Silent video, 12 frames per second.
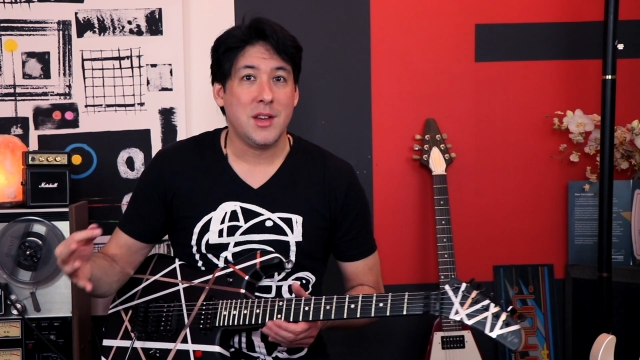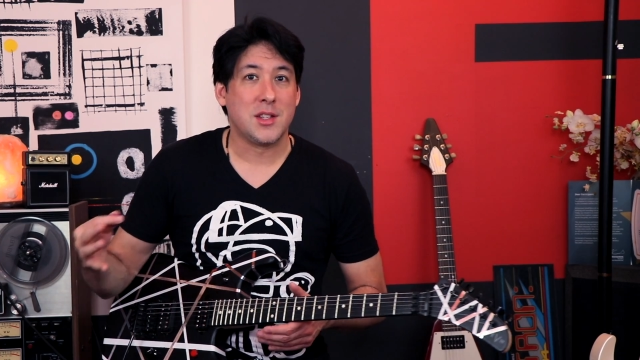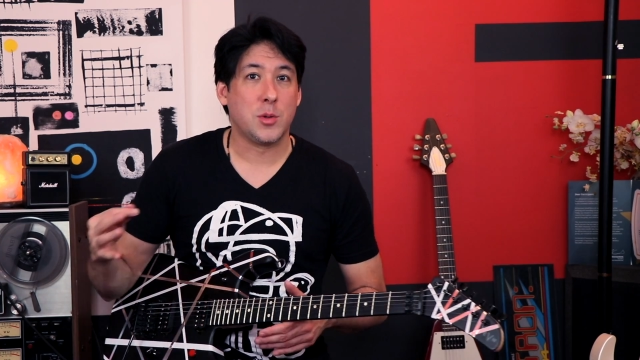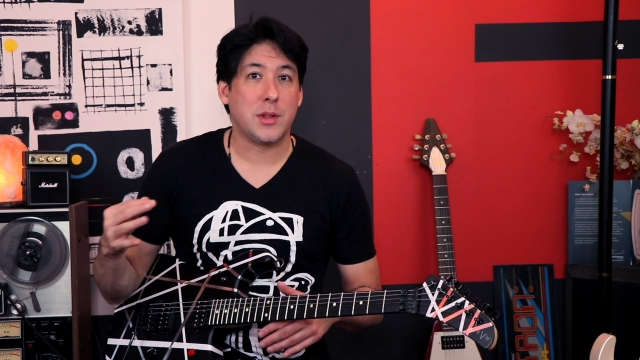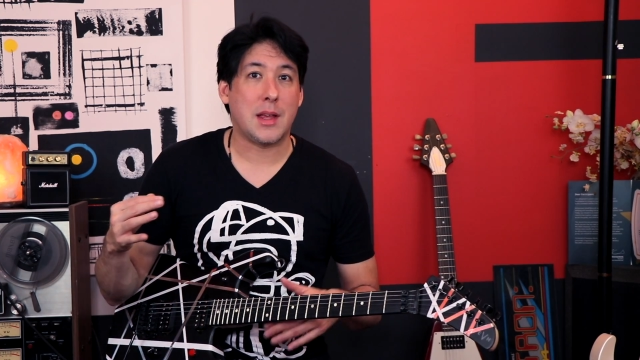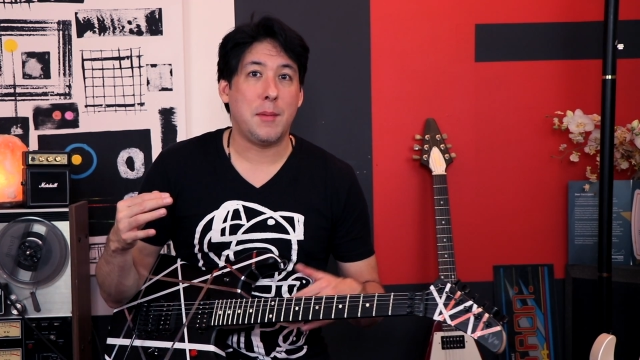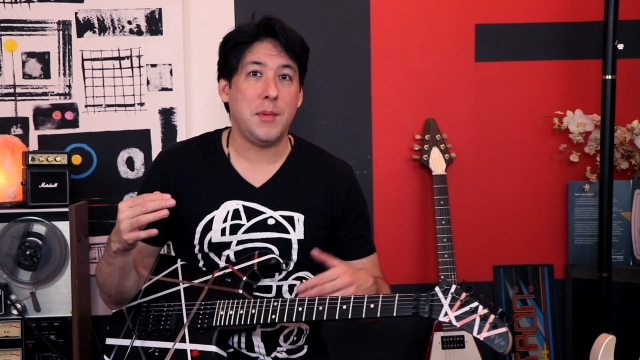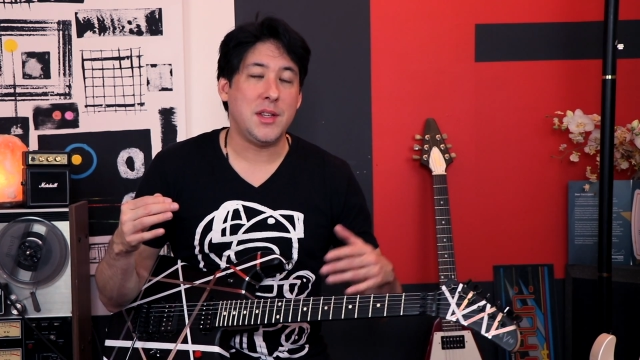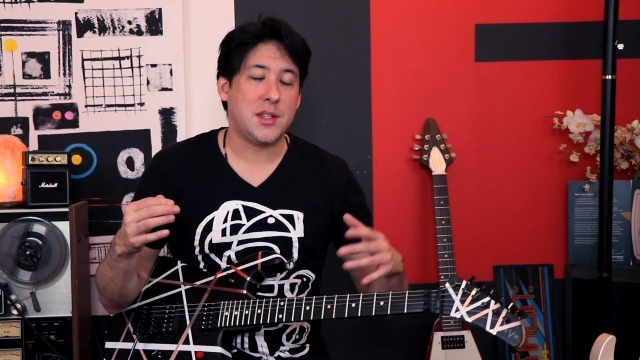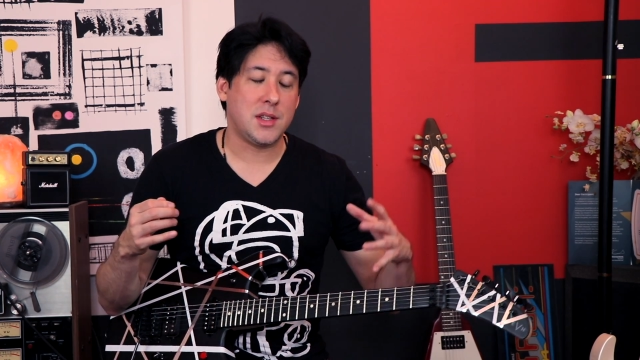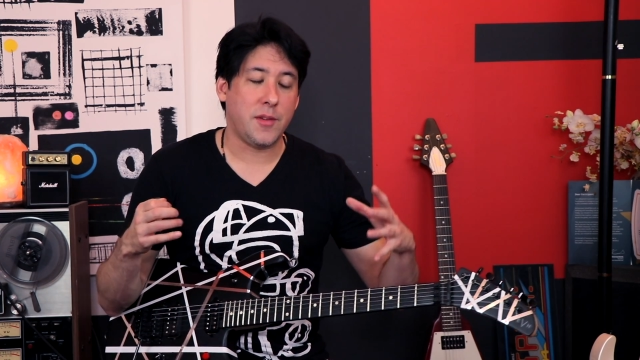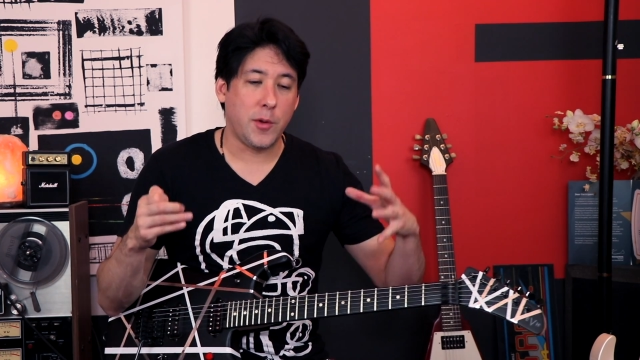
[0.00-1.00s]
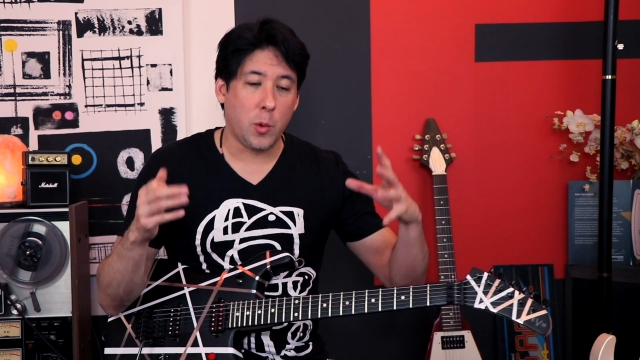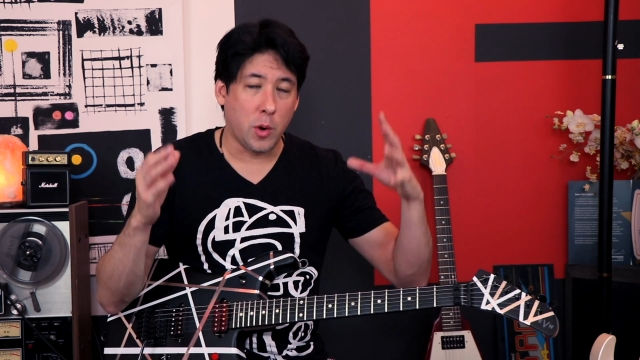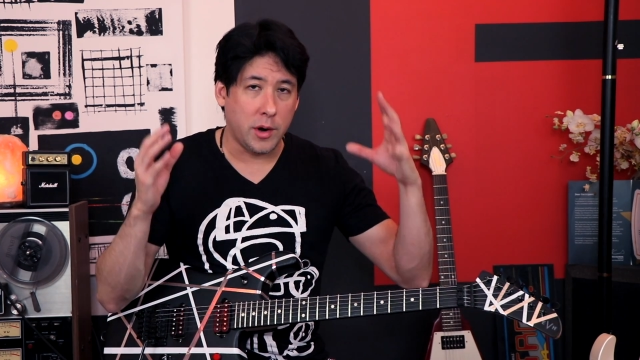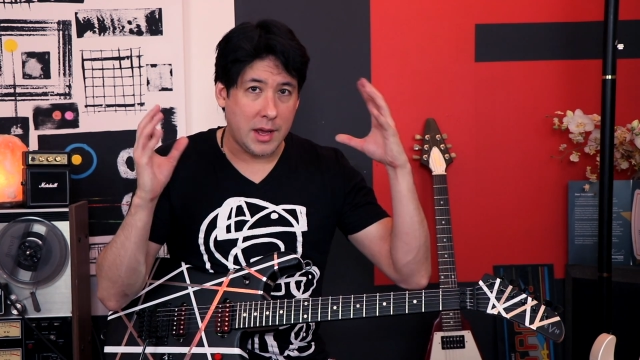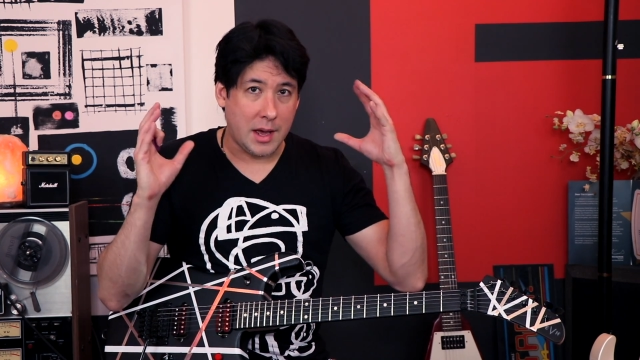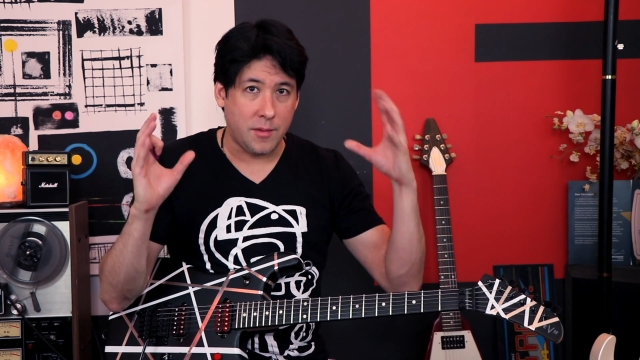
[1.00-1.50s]
So what that means is if you're
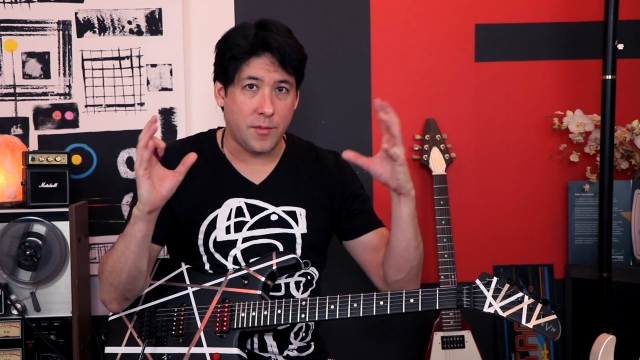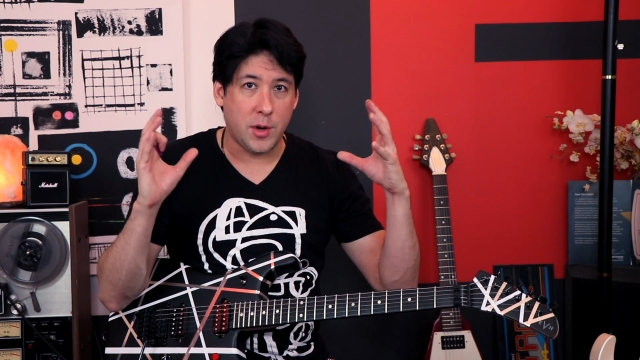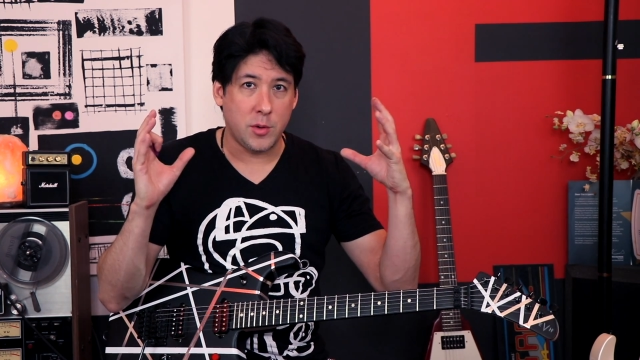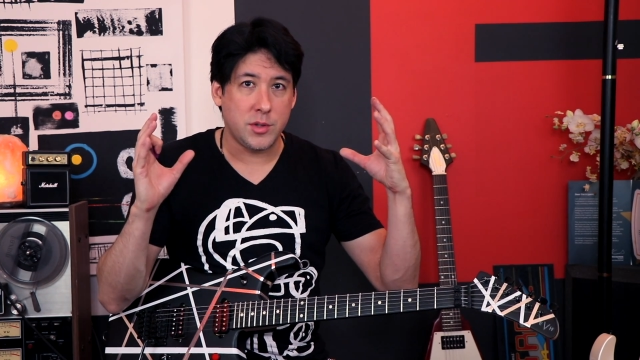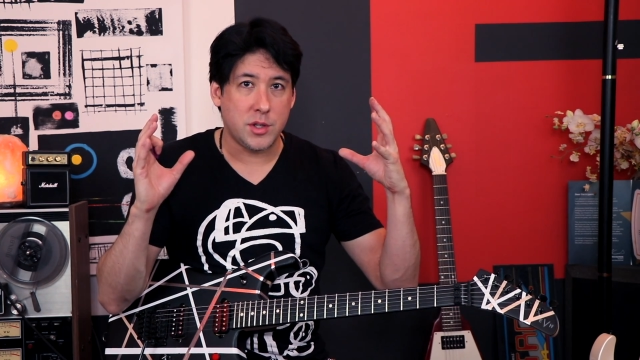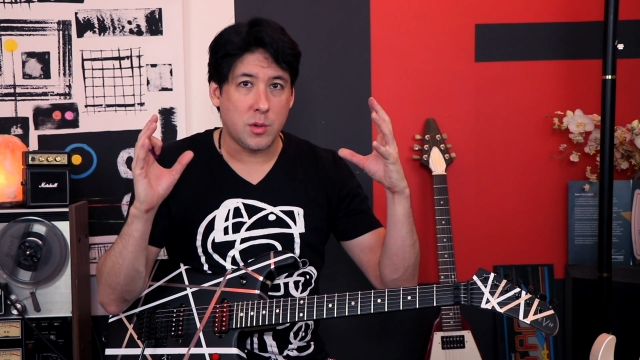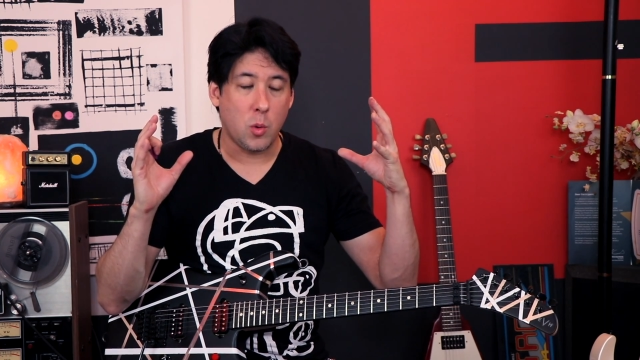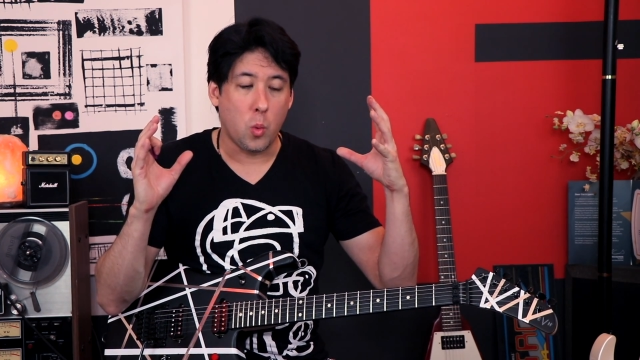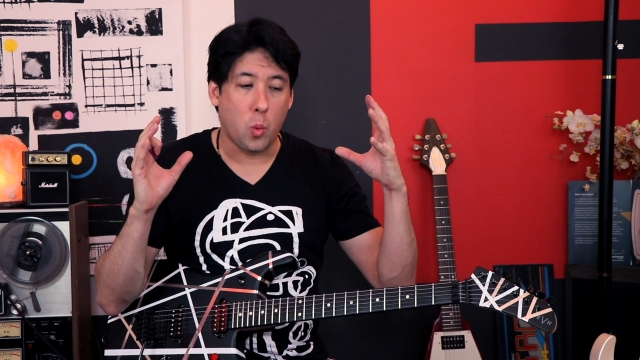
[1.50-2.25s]
wearing headphones,